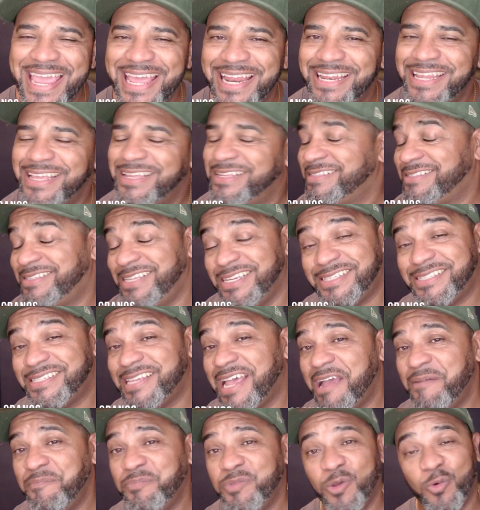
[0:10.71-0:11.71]
again, this
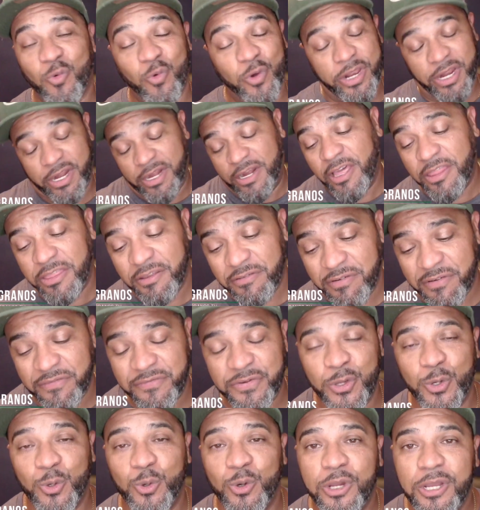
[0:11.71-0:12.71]
time with another
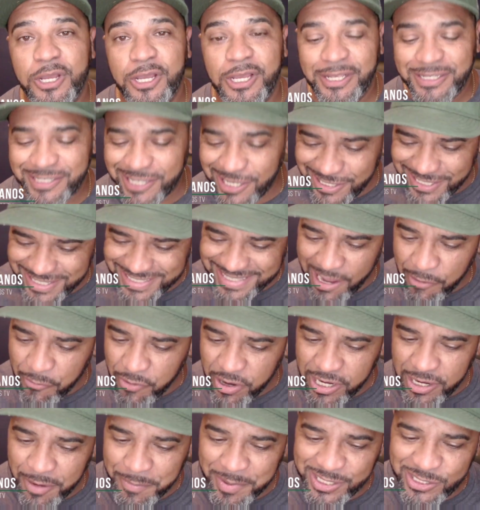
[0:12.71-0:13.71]
review. So today
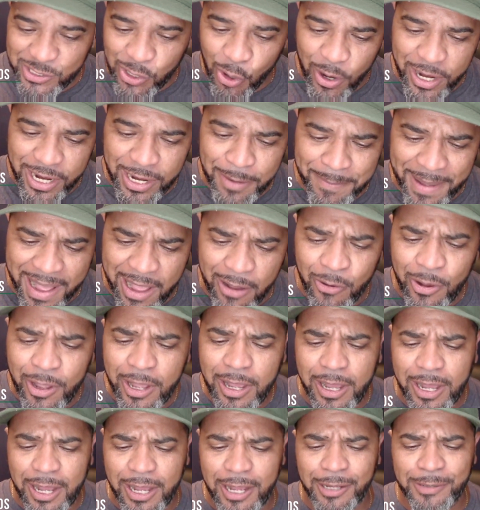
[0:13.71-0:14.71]
we're going to be talking about
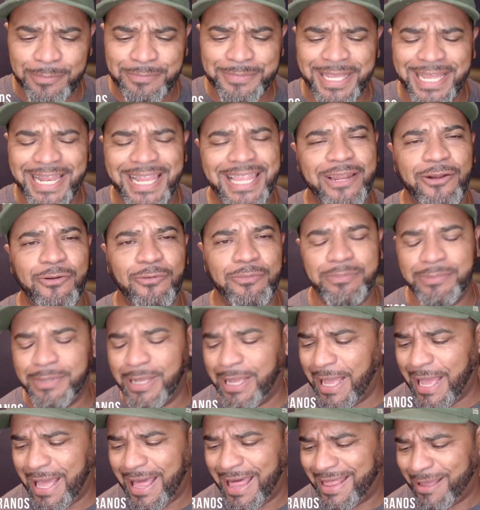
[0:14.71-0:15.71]
a little,
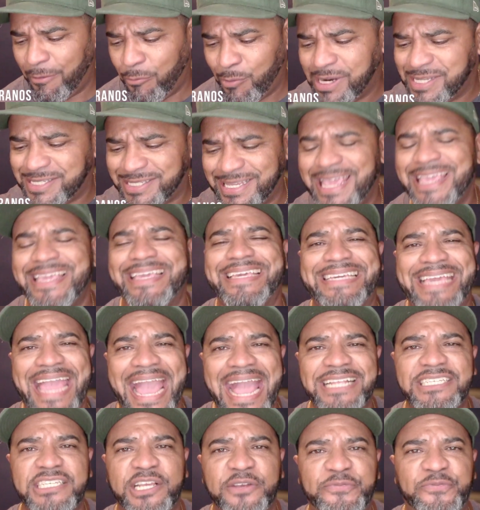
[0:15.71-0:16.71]
I want to say,
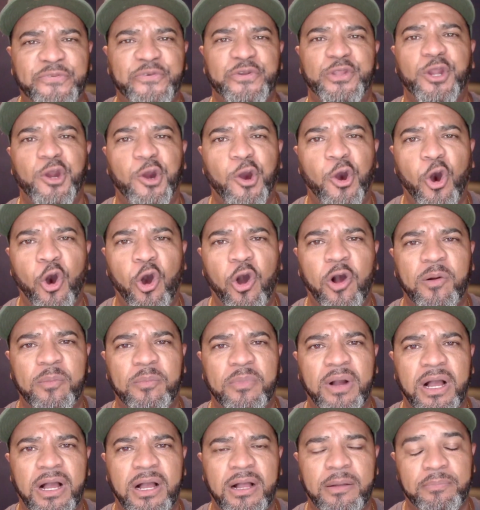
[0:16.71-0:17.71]
gadget for your
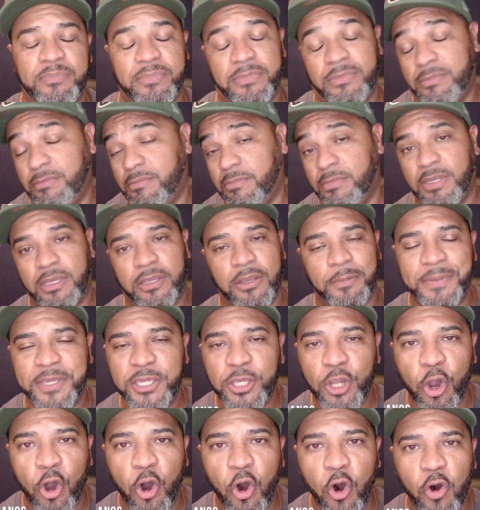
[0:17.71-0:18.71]
home. It could be
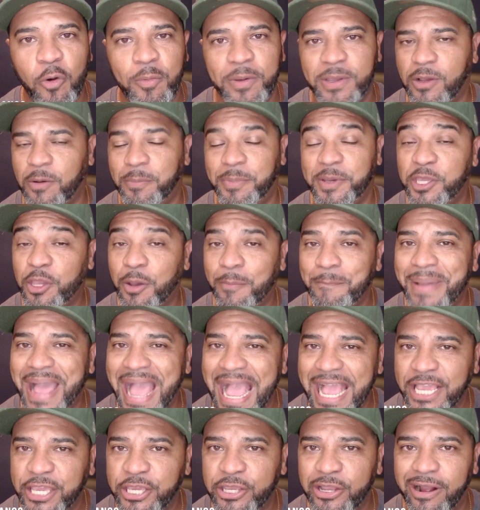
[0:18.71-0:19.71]
your home, it could be your
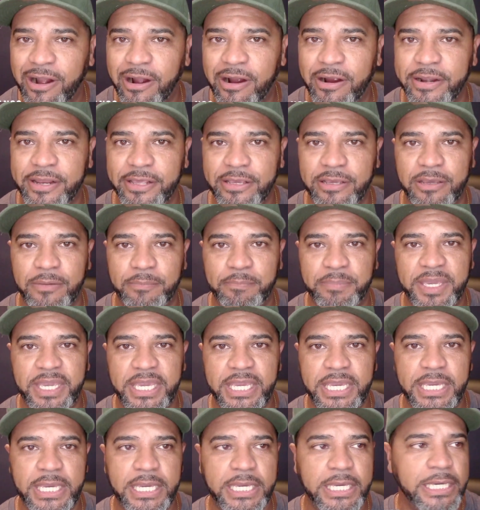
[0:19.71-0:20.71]
backyard, it could
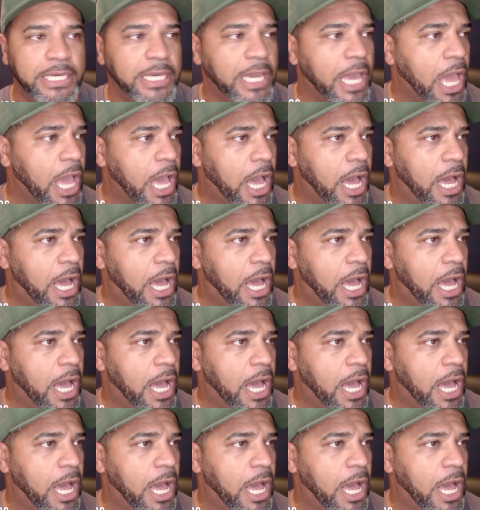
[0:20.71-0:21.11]
be,